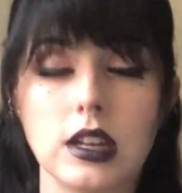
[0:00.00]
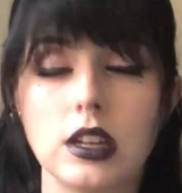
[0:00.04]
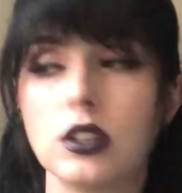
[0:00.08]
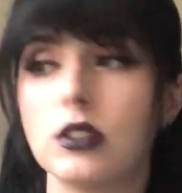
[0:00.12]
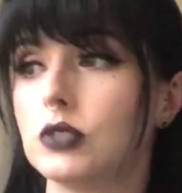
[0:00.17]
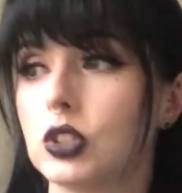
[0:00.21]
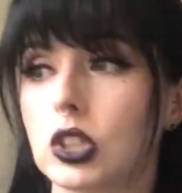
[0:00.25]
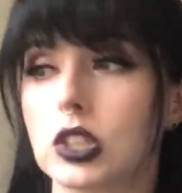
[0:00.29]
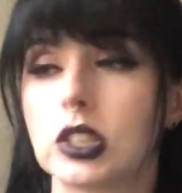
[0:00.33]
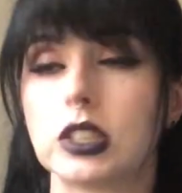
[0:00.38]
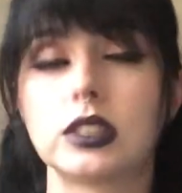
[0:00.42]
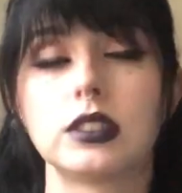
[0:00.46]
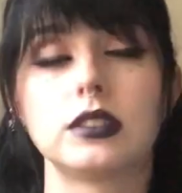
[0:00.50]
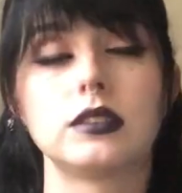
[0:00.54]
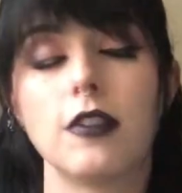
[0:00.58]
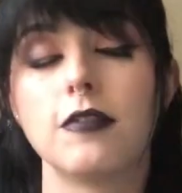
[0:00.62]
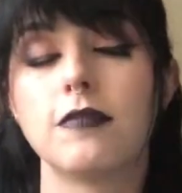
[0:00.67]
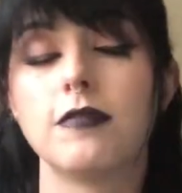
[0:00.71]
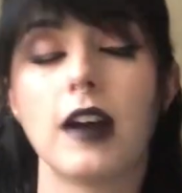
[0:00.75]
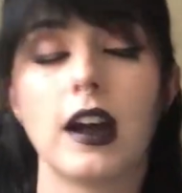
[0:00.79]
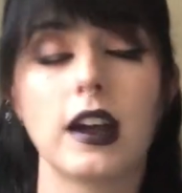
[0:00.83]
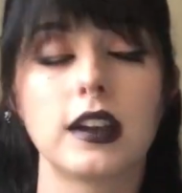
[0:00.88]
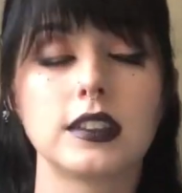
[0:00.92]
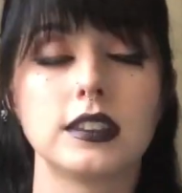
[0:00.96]
it just
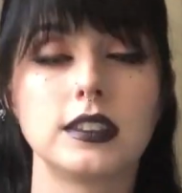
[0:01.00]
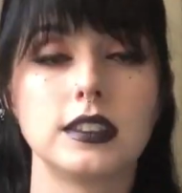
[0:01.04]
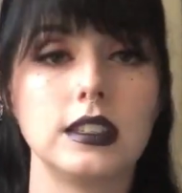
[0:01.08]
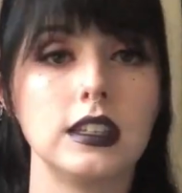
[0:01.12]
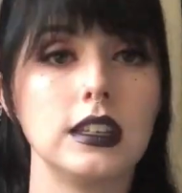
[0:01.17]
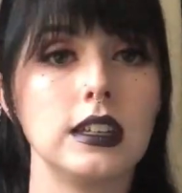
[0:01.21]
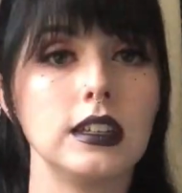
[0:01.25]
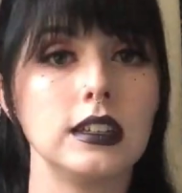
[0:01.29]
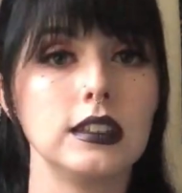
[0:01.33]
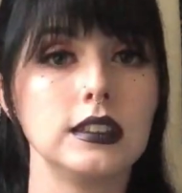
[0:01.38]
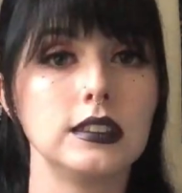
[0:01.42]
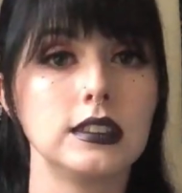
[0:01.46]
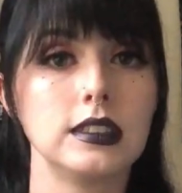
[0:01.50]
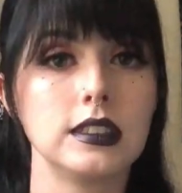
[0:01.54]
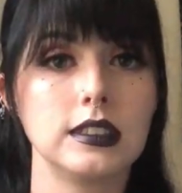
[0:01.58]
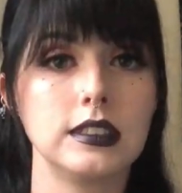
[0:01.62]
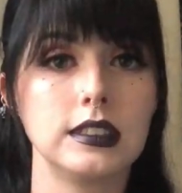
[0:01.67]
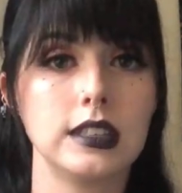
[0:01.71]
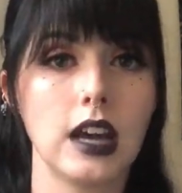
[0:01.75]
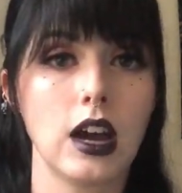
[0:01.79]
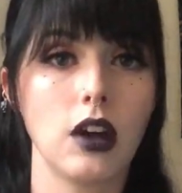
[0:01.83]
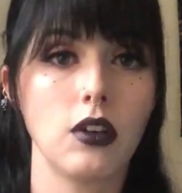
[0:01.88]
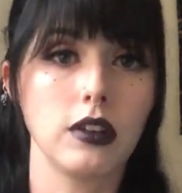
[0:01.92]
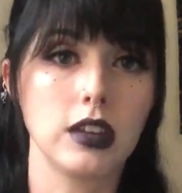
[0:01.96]
affects things
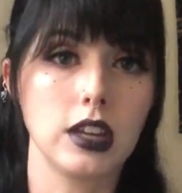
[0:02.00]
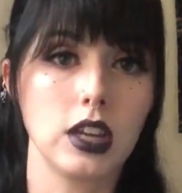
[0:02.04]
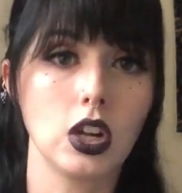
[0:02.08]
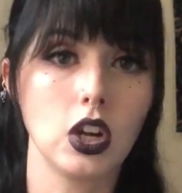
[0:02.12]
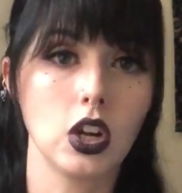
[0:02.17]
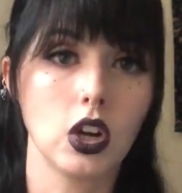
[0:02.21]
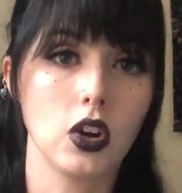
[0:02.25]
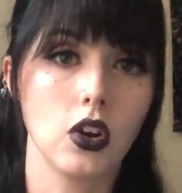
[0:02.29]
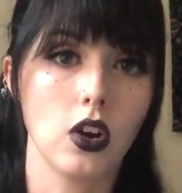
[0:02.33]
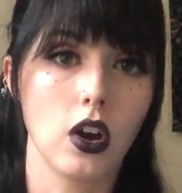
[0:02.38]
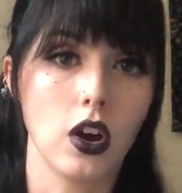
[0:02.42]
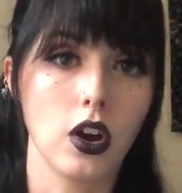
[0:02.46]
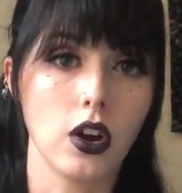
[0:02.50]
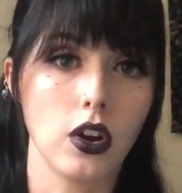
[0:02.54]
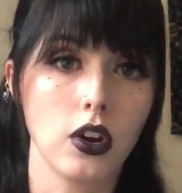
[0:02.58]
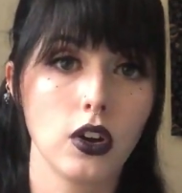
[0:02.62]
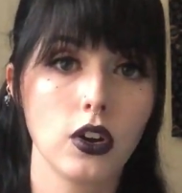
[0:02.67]
down here on